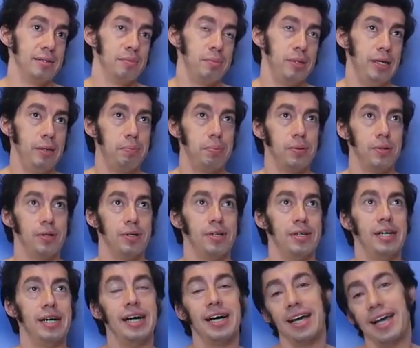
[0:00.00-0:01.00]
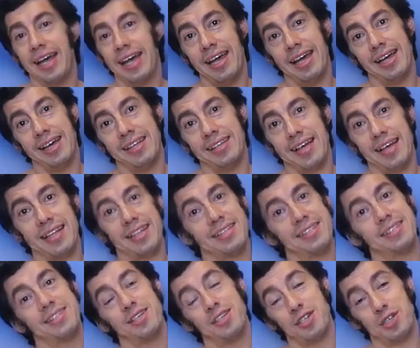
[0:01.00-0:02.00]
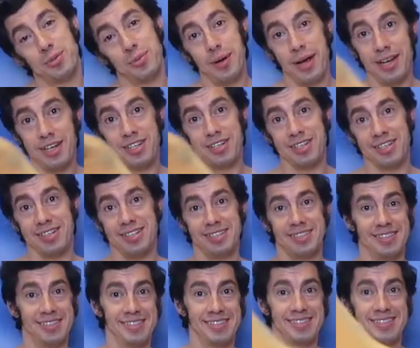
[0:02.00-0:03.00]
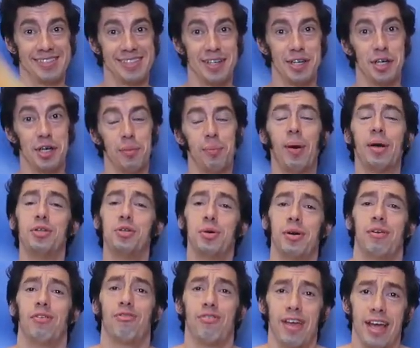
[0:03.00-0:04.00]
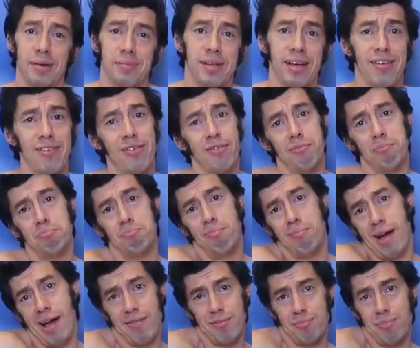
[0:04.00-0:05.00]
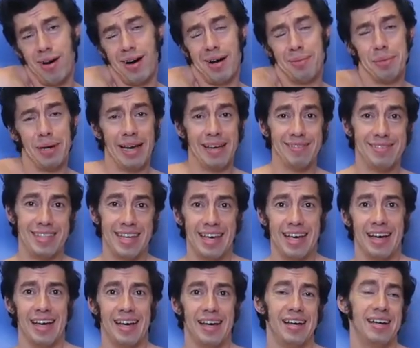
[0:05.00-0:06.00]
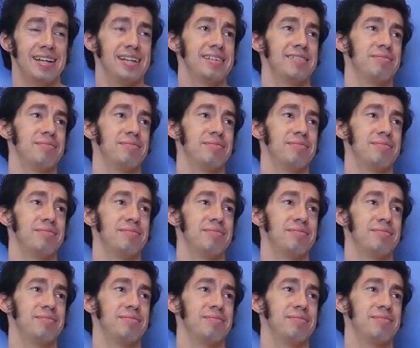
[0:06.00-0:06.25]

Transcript: people, and that's the situation. But I do have family. I have, I have a mom, I have a dad,